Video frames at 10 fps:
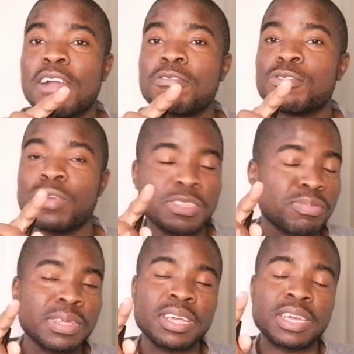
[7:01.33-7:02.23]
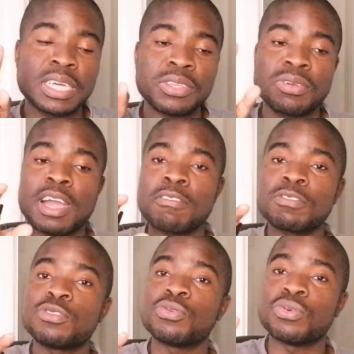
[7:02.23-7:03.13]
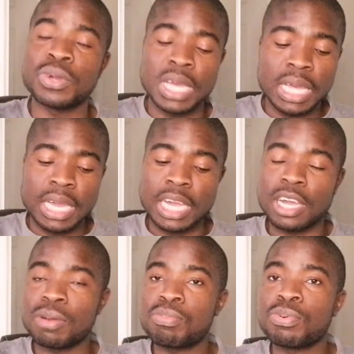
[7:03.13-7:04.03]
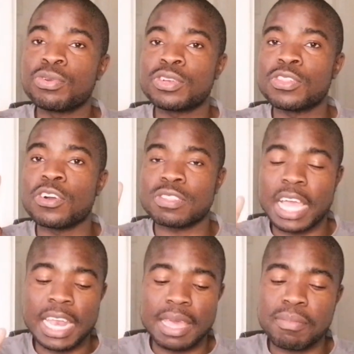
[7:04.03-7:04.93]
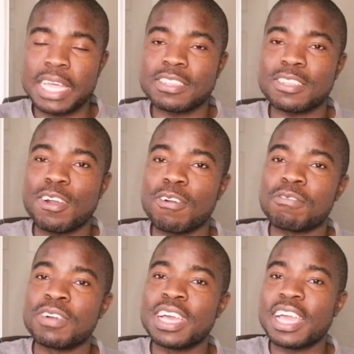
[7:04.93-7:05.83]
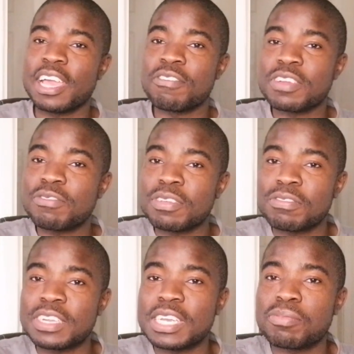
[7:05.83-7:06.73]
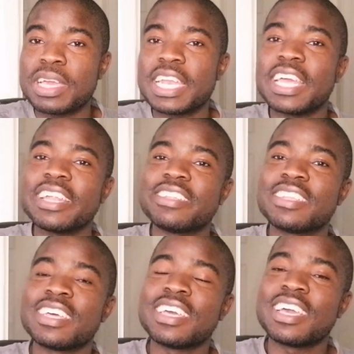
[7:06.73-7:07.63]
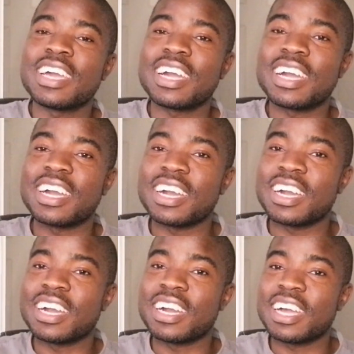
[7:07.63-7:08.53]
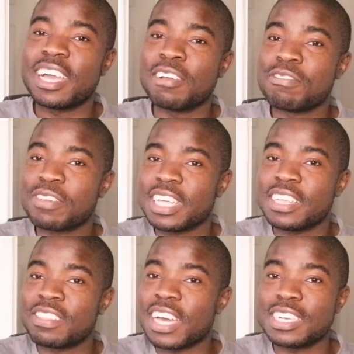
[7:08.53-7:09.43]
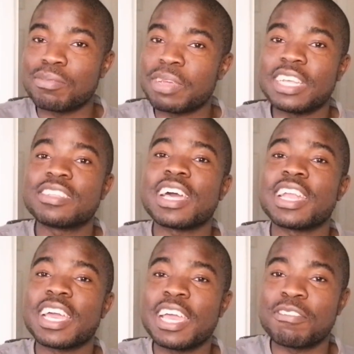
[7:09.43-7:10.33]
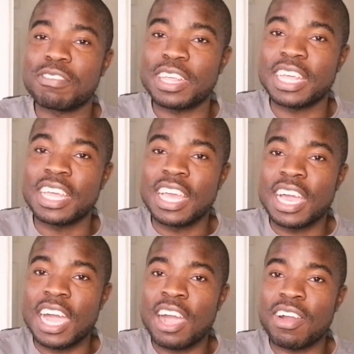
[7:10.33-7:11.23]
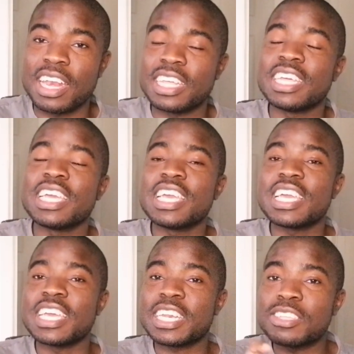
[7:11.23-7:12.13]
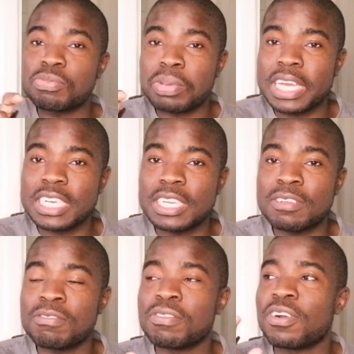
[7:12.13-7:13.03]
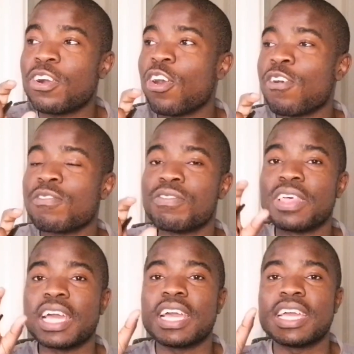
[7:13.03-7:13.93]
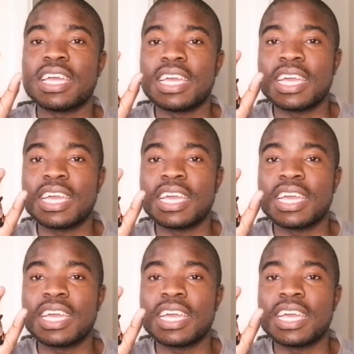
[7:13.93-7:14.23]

have to put those elements of every 15 minutes, every 30 minutes, and every hourly, irrespective of the